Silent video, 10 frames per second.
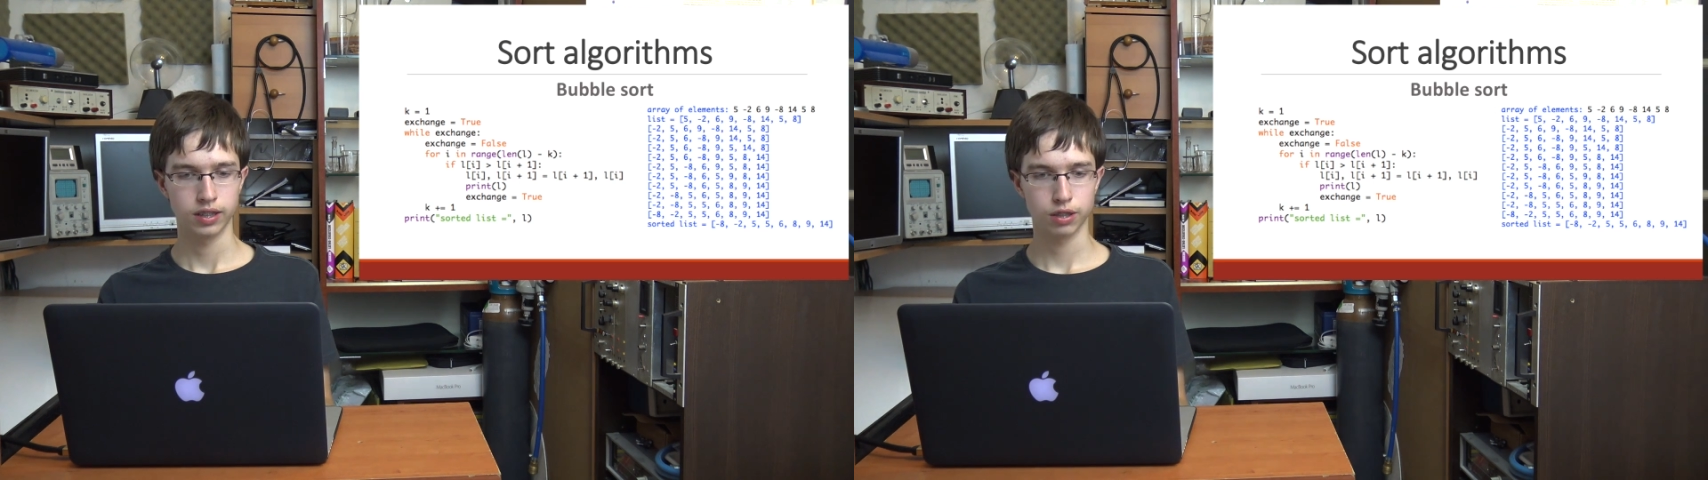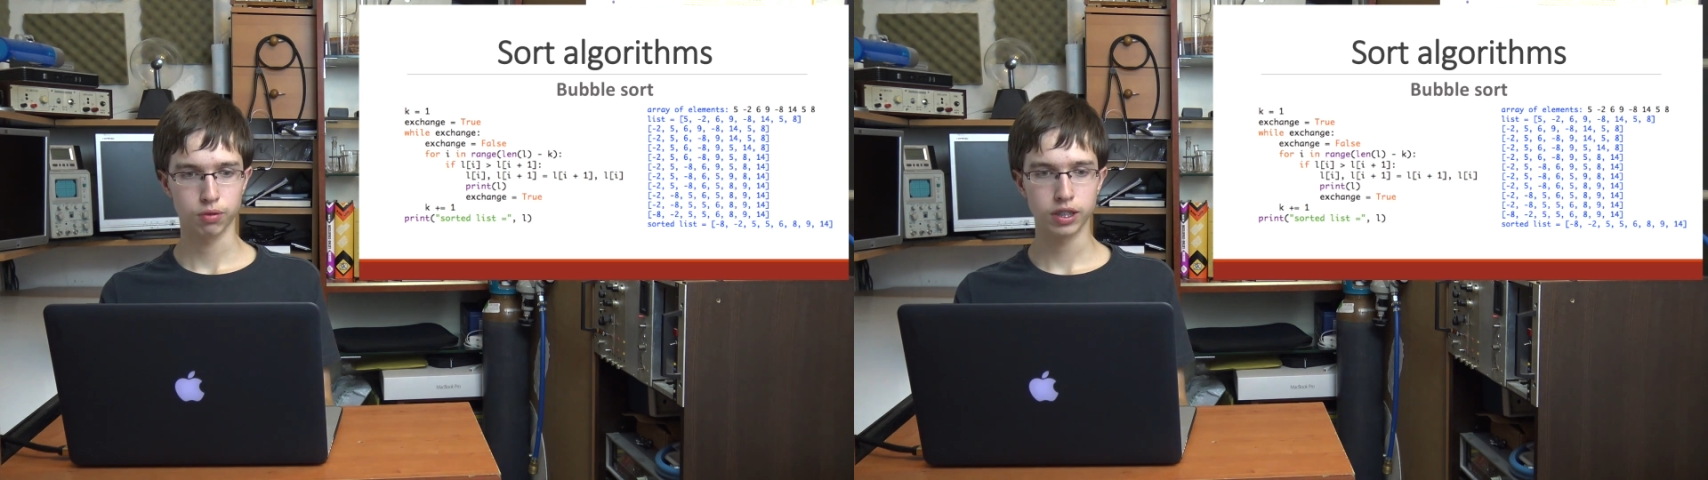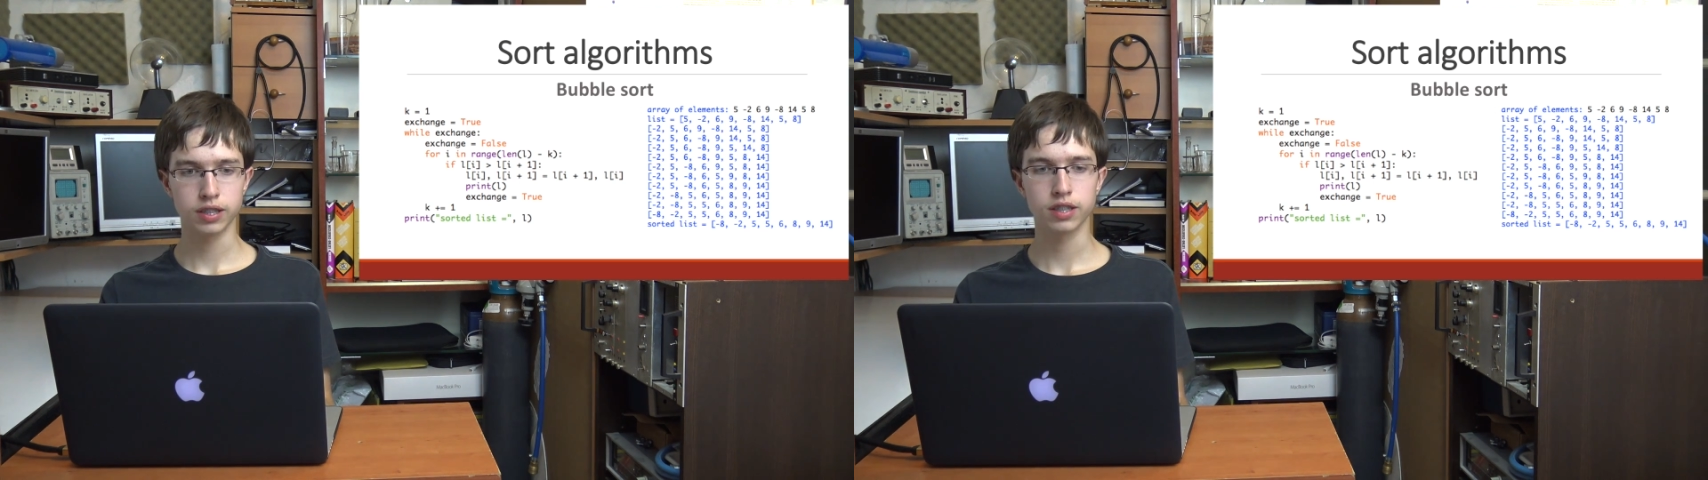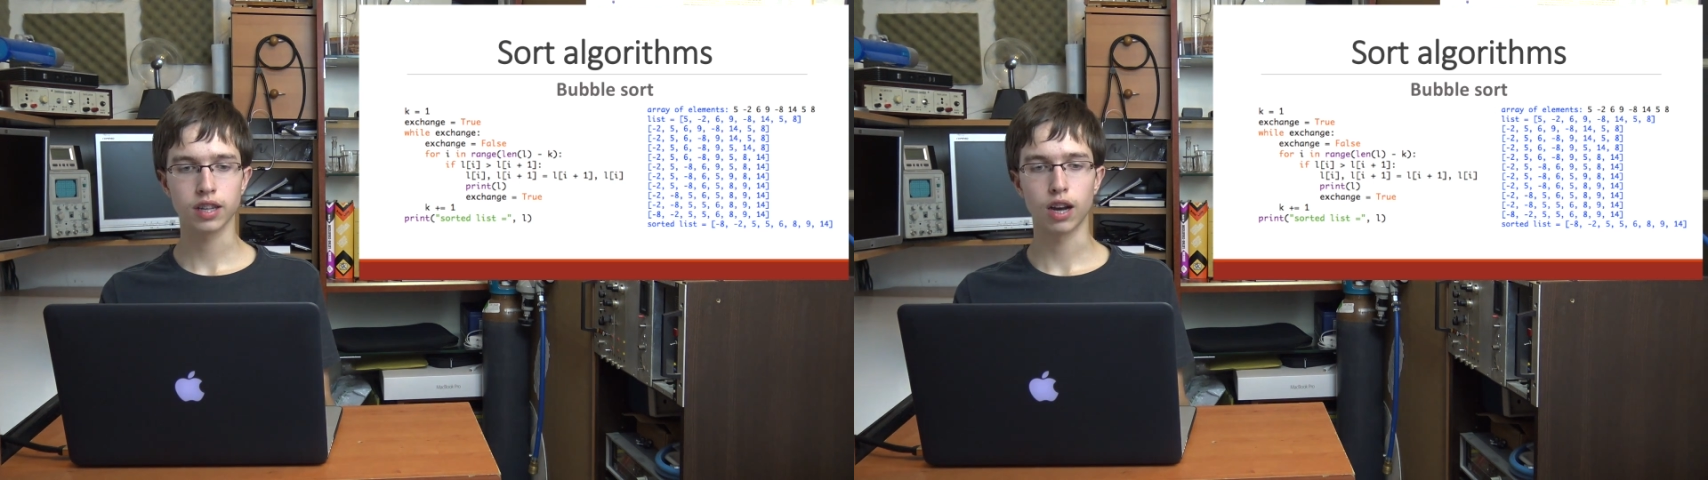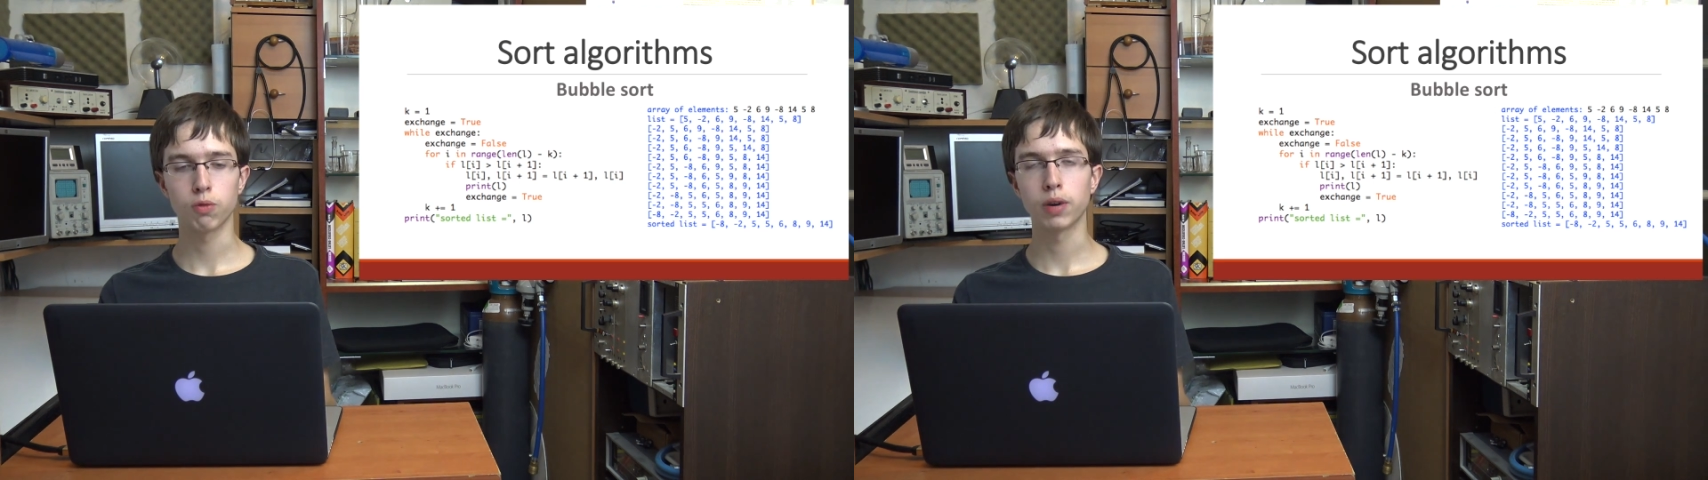So this is
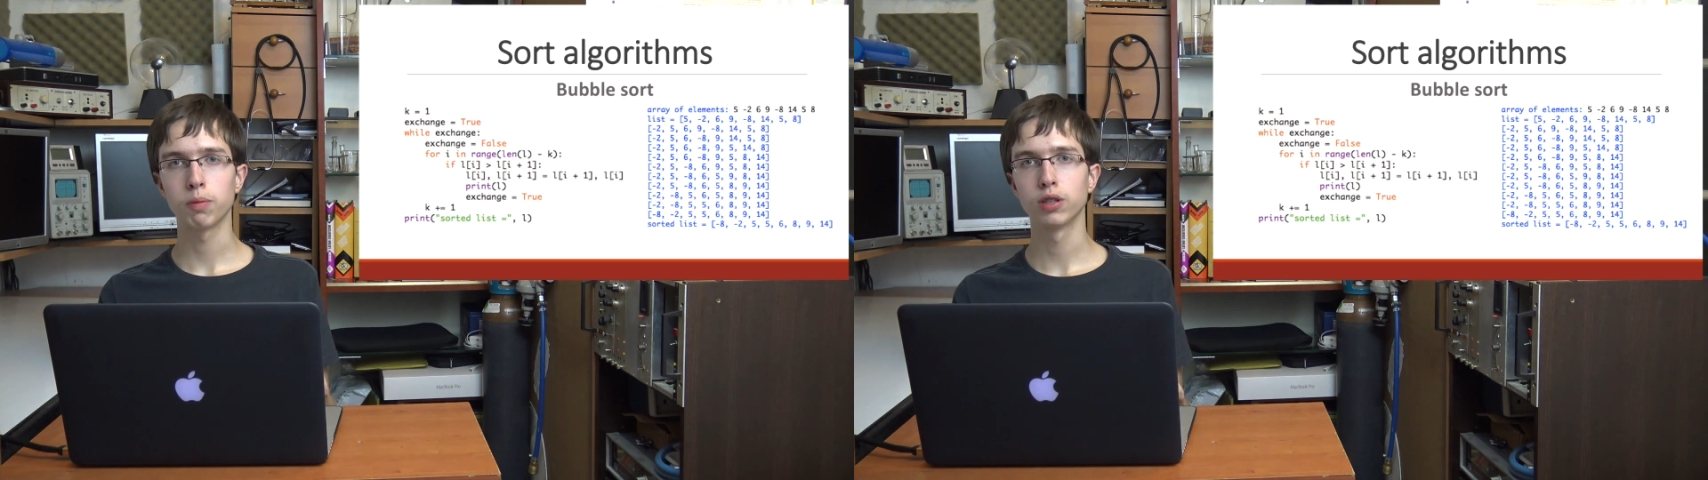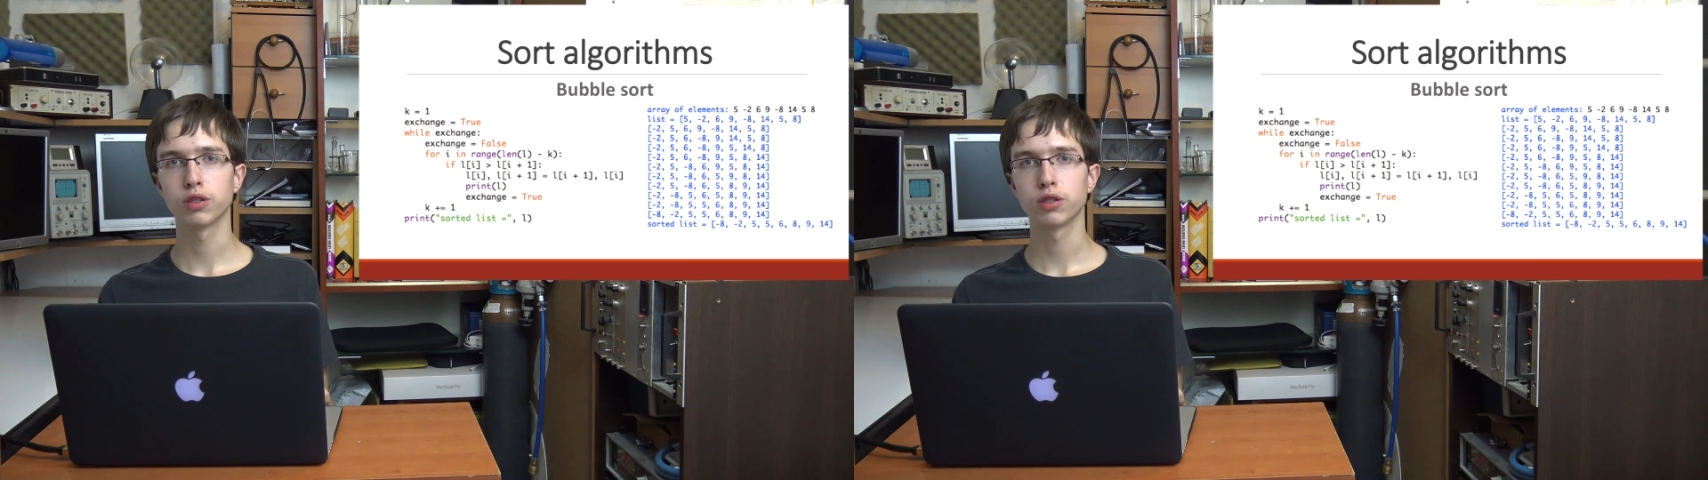how bubble